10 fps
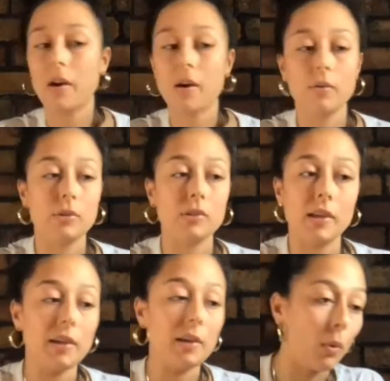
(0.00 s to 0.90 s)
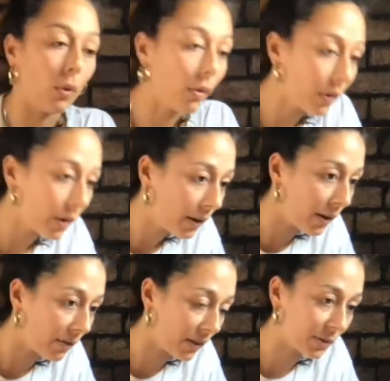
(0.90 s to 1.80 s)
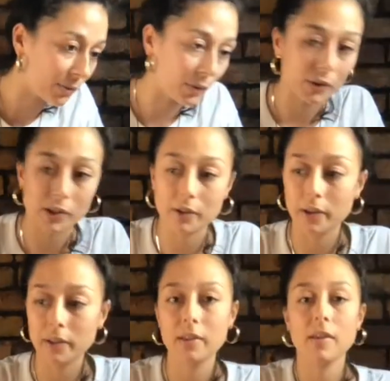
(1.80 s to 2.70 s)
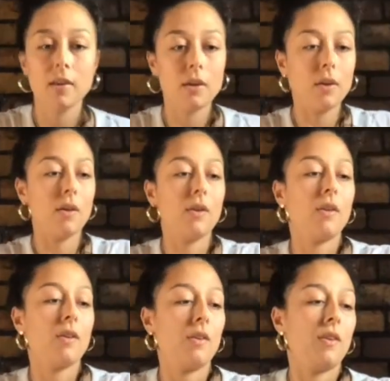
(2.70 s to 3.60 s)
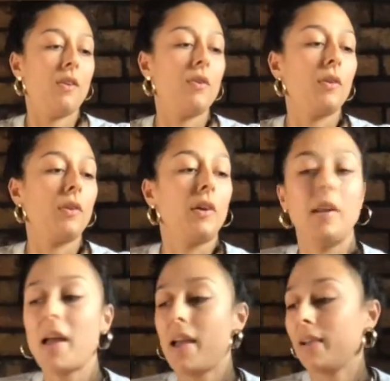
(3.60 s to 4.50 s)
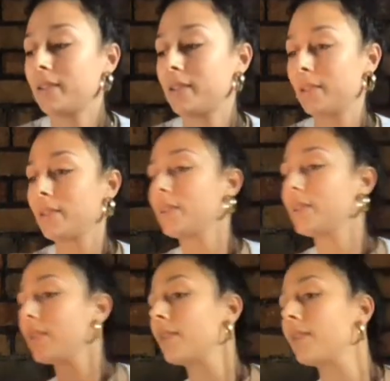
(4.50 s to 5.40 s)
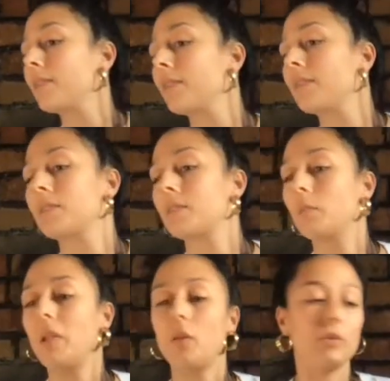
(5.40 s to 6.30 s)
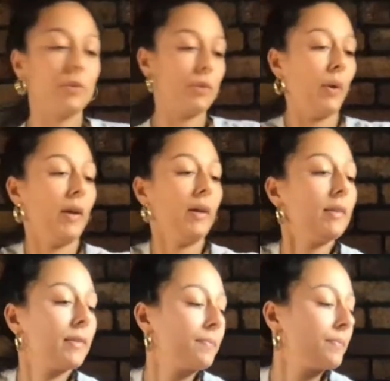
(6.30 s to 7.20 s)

out on your daily walk, if that's what you're doing, you can collect some little twigs